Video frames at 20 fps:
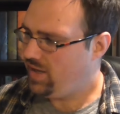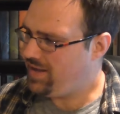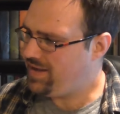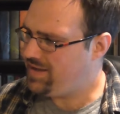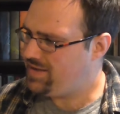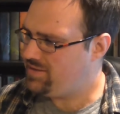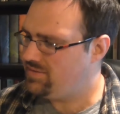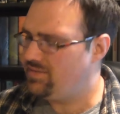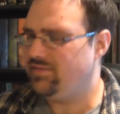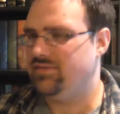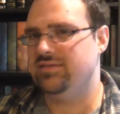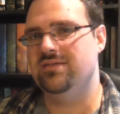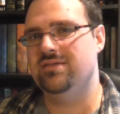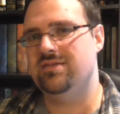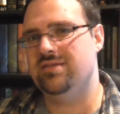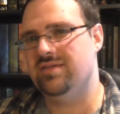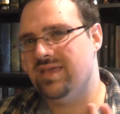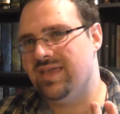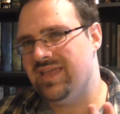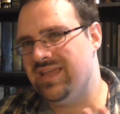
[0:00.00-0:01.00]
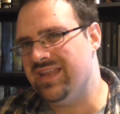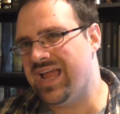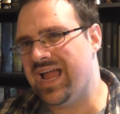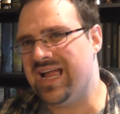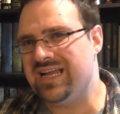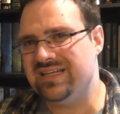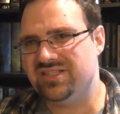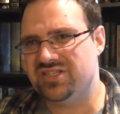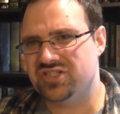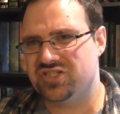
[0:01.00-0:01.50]
And it
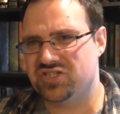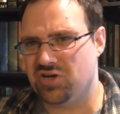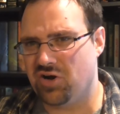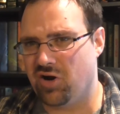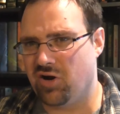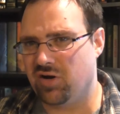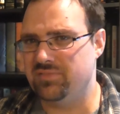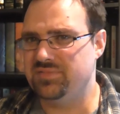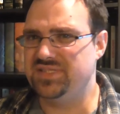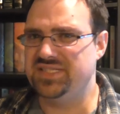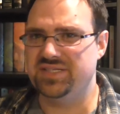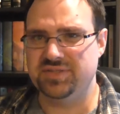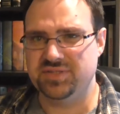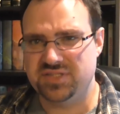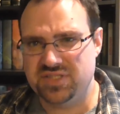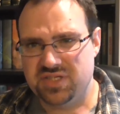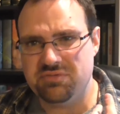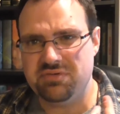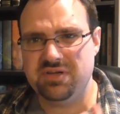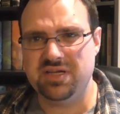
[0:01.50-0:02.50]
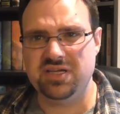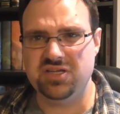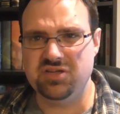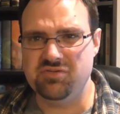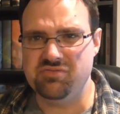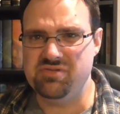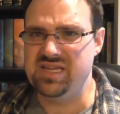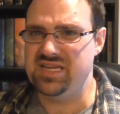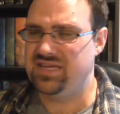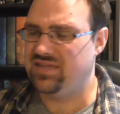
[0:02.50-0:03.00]
had its charms, it was doing a
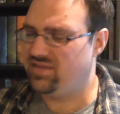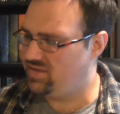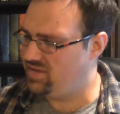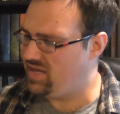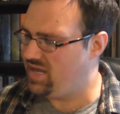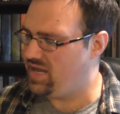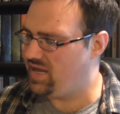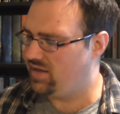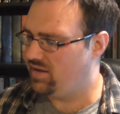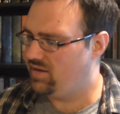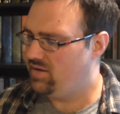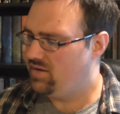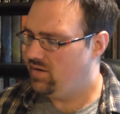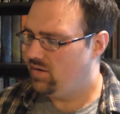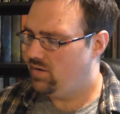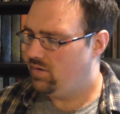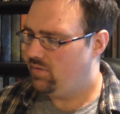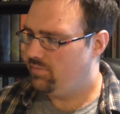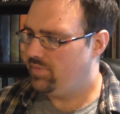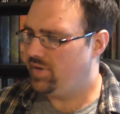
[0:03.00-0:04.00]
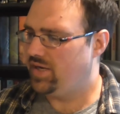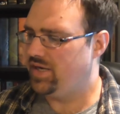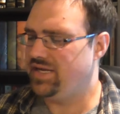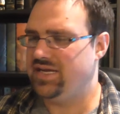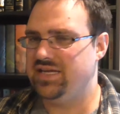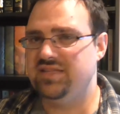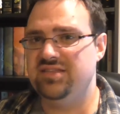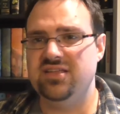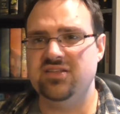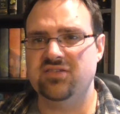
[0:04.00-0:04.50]
unique thing,
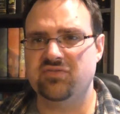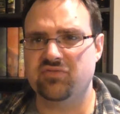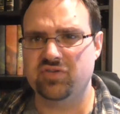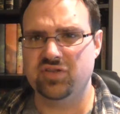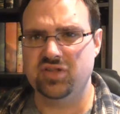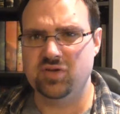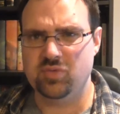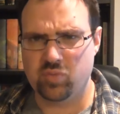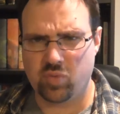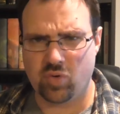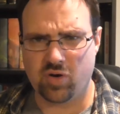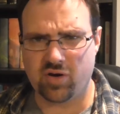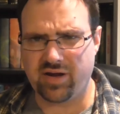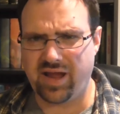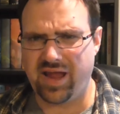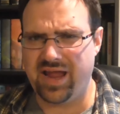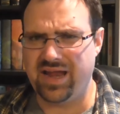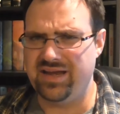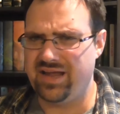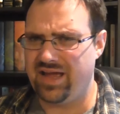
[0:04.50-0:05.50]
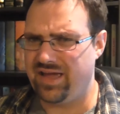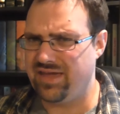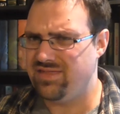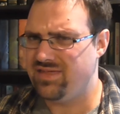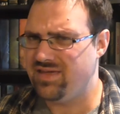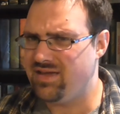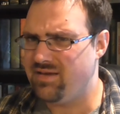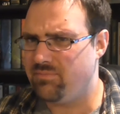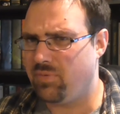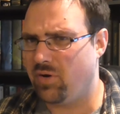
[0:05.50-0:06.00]
but it didn't really work. And I
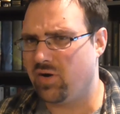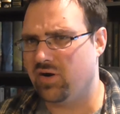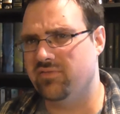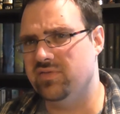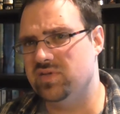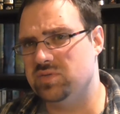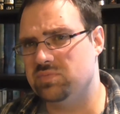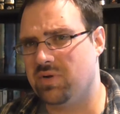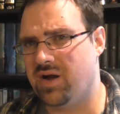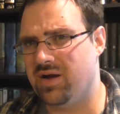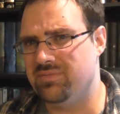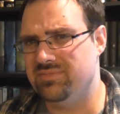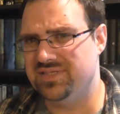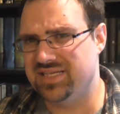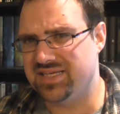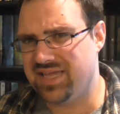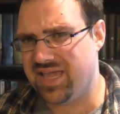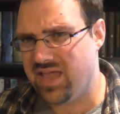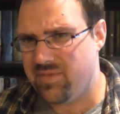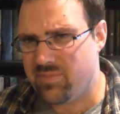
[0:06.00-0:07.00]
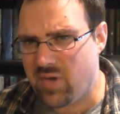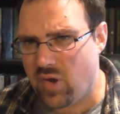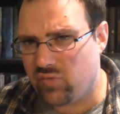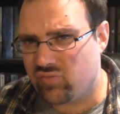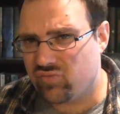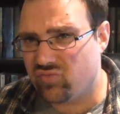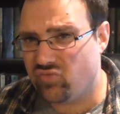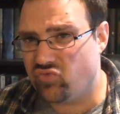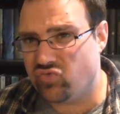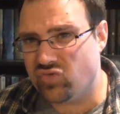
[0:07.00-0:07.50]
think part of its problem is it came
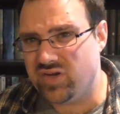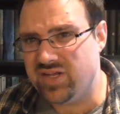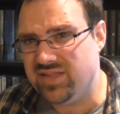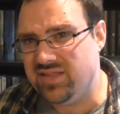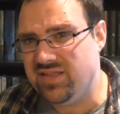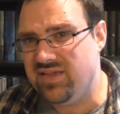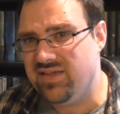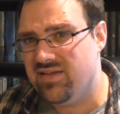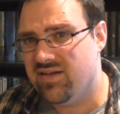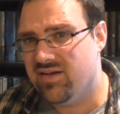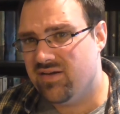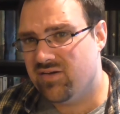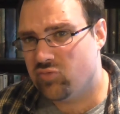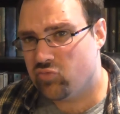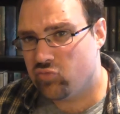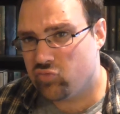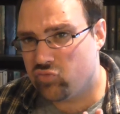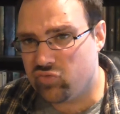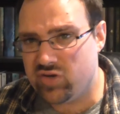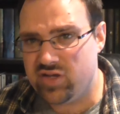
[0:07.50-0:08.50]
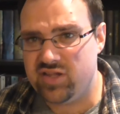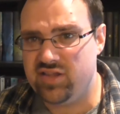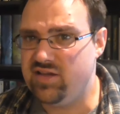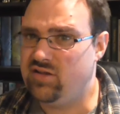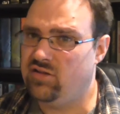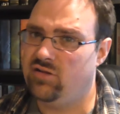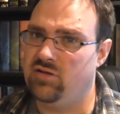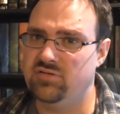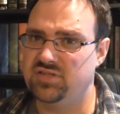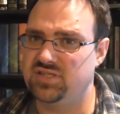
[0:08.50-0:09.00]
out really
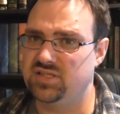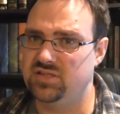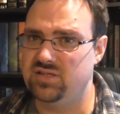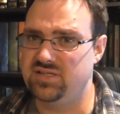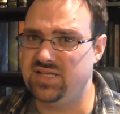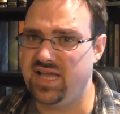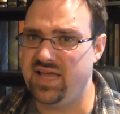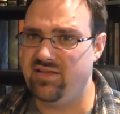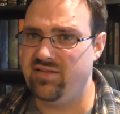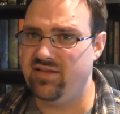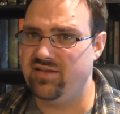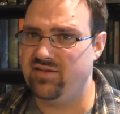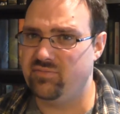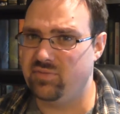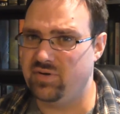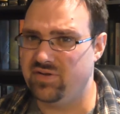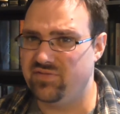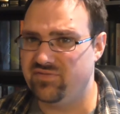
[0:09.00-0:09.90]
close on the tail end of